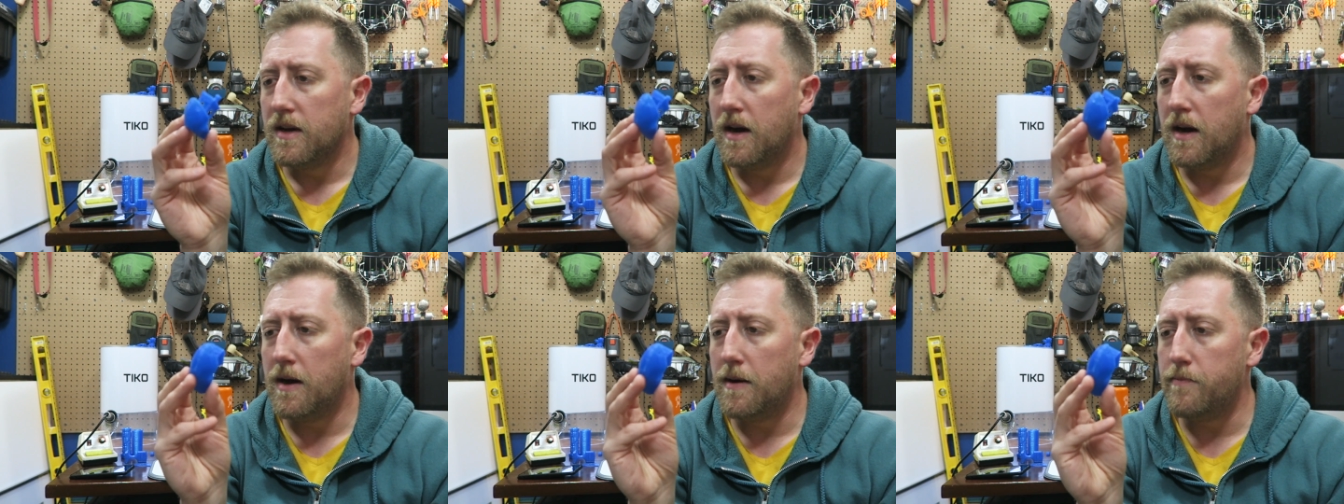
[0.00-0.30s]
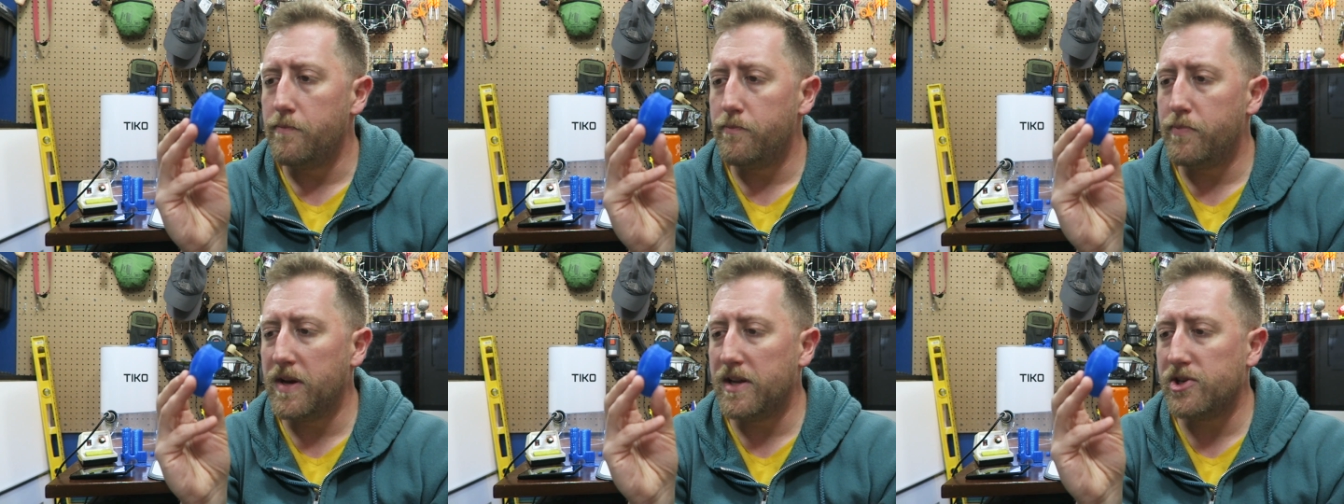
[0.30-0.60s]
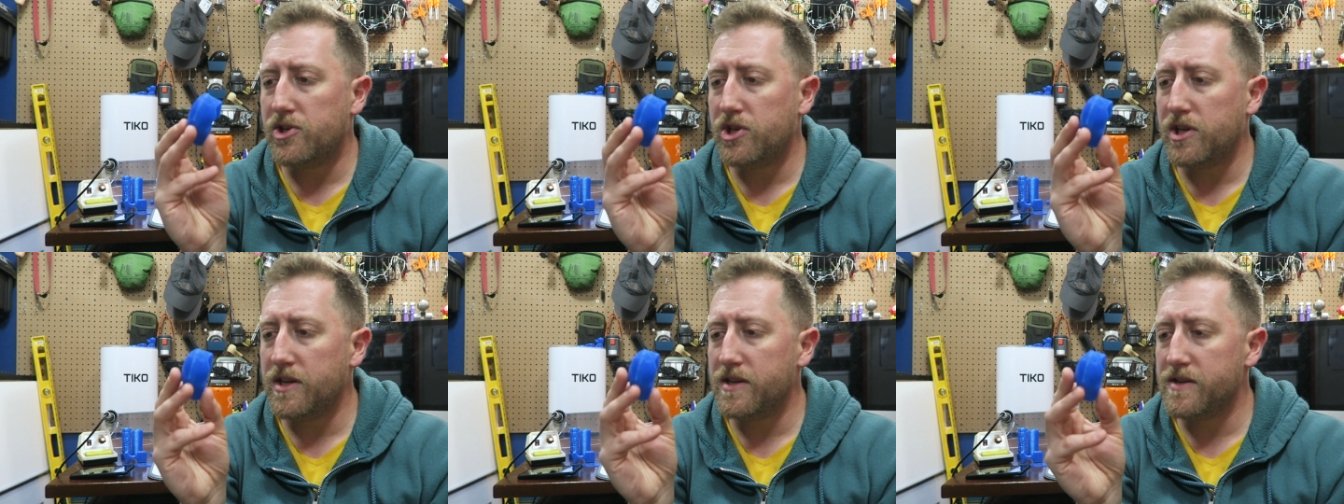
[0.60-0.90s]

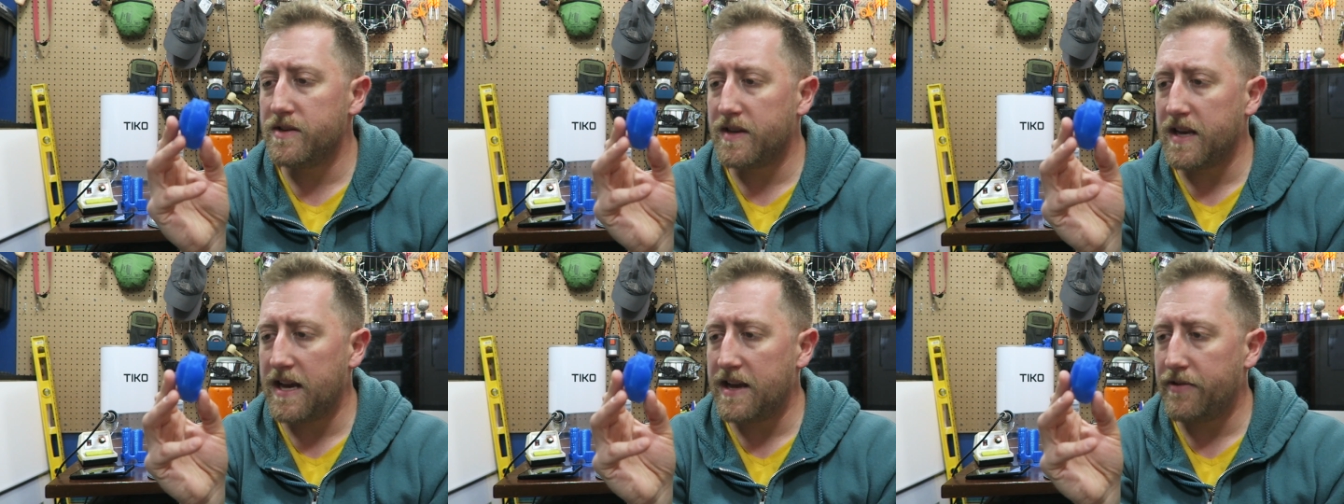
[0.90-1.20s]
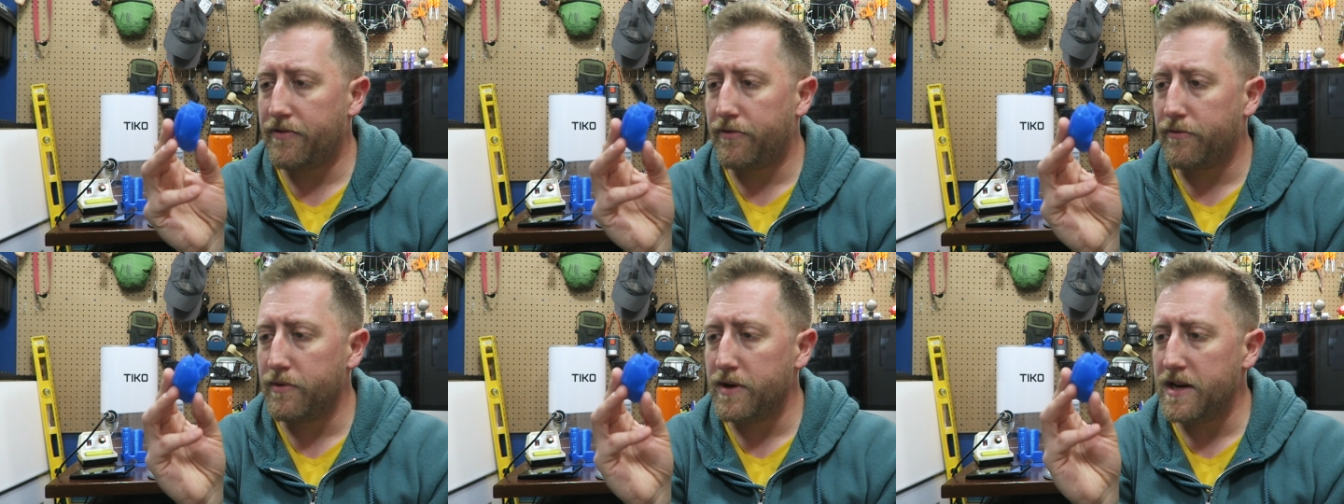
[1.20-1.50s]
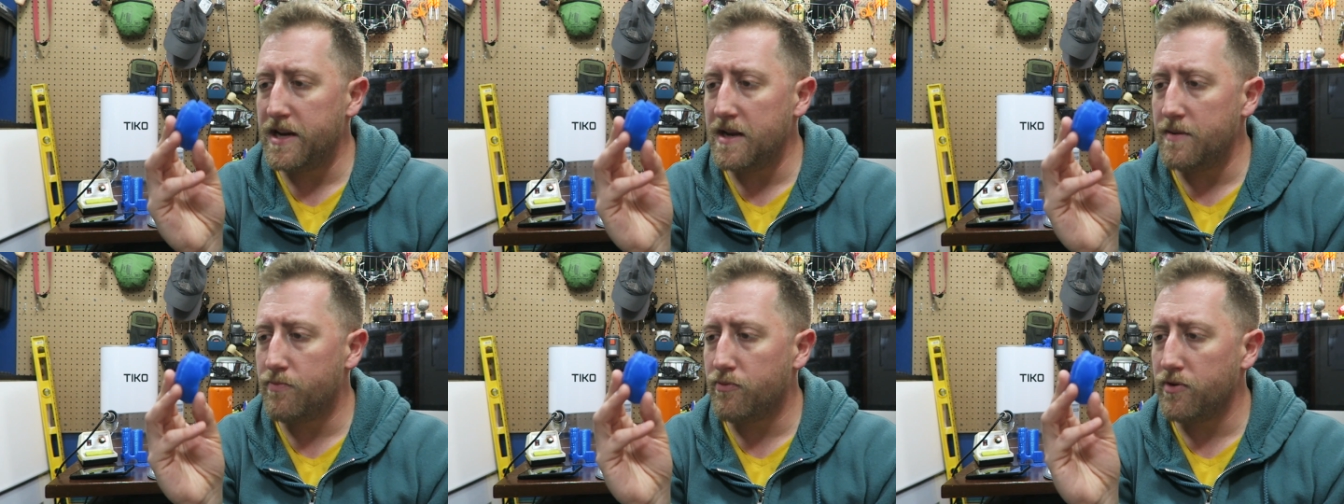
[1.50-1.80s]
Benchy is a
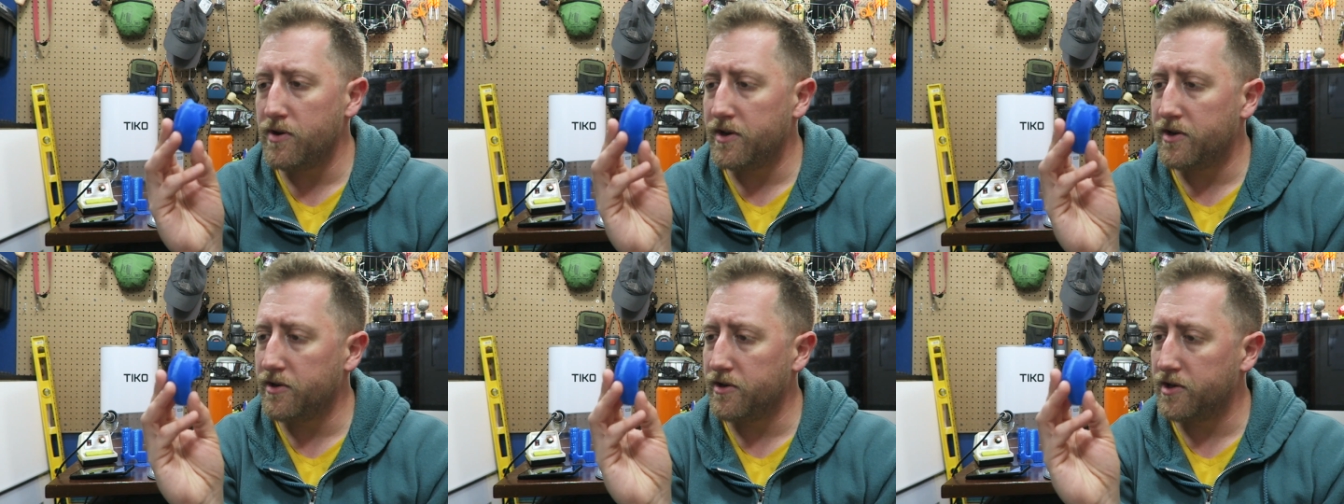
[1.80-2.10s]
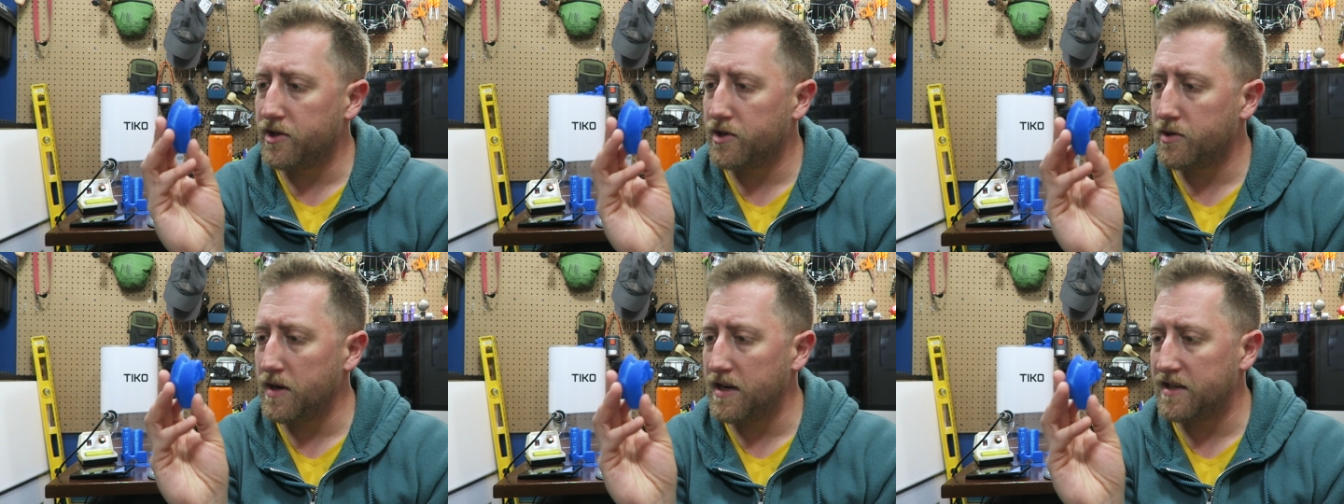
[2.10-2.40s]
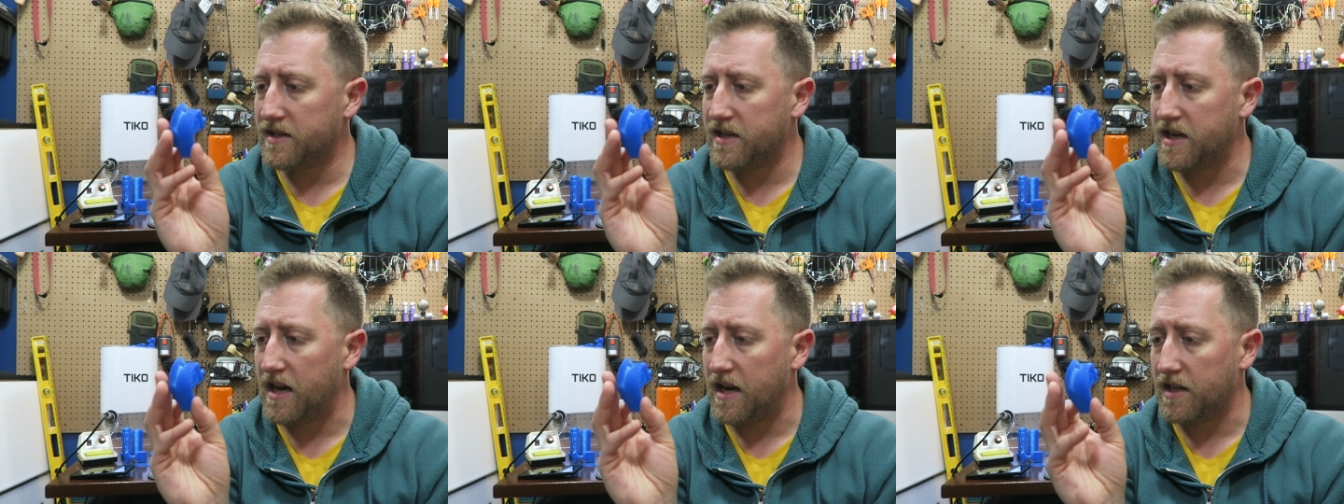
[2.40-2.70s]
3D printer
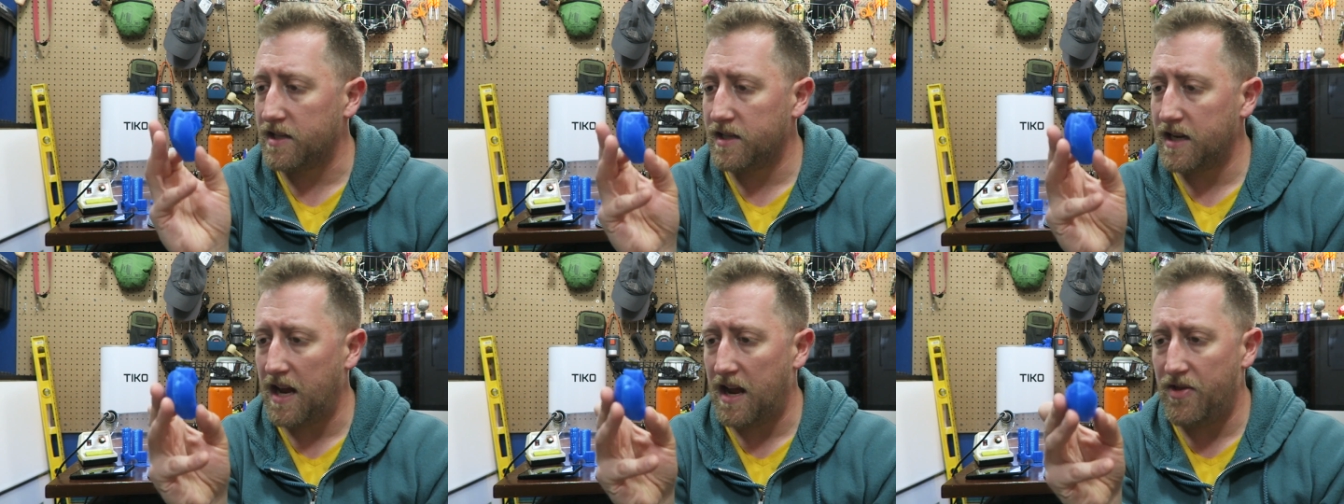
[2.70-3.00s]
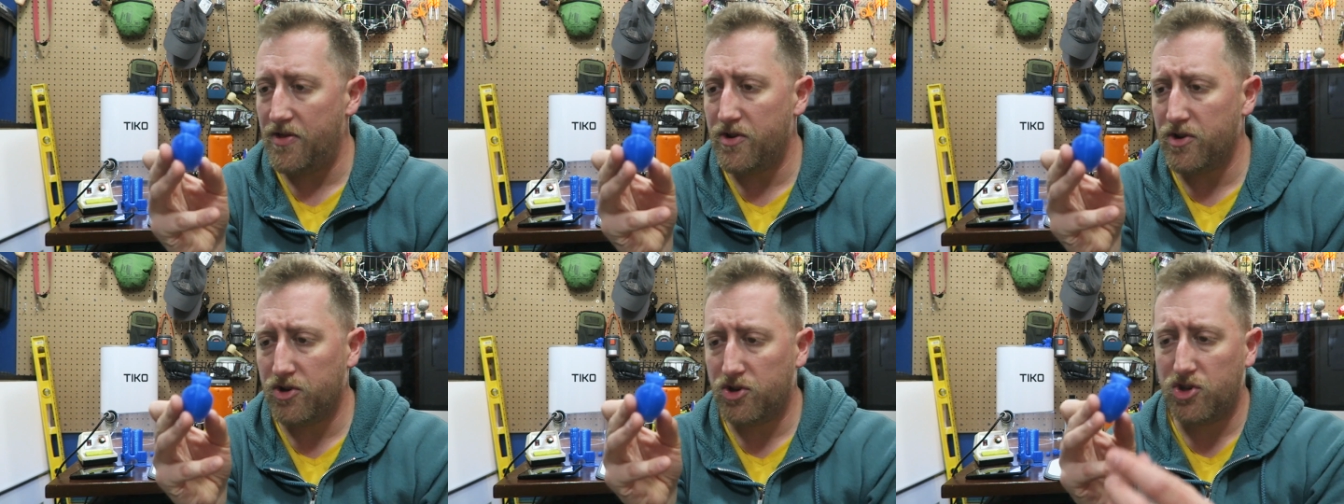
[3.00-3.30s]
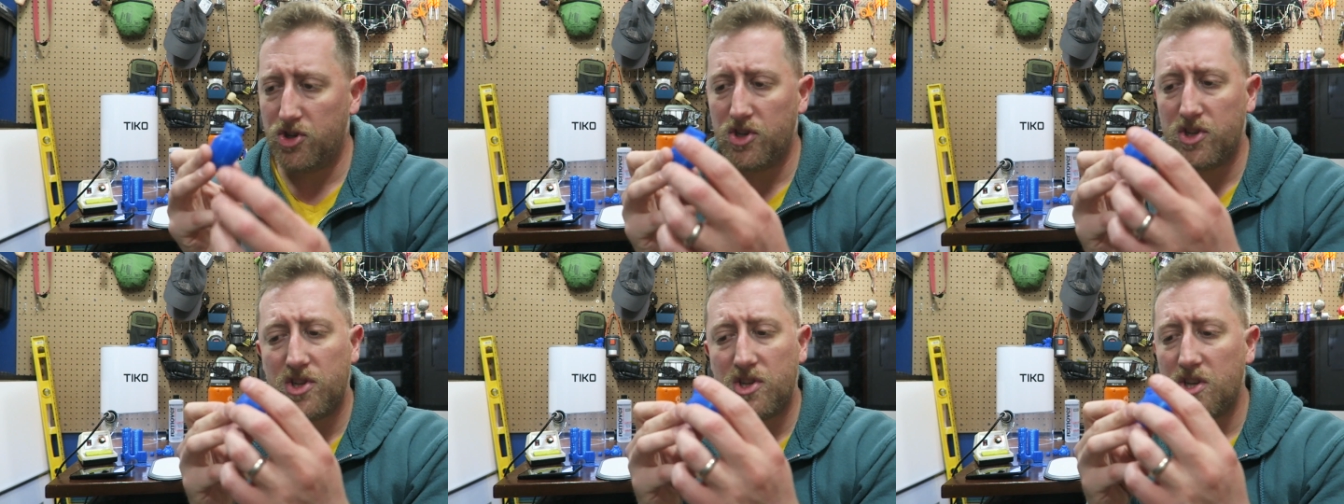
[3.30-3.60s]
stress test, and there's
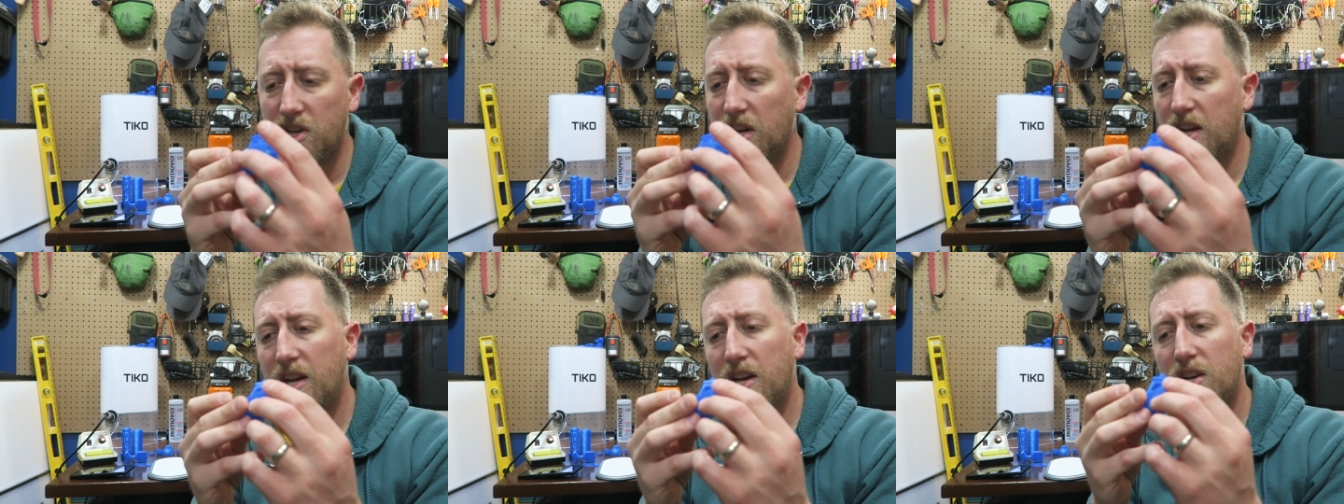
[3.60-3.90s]
just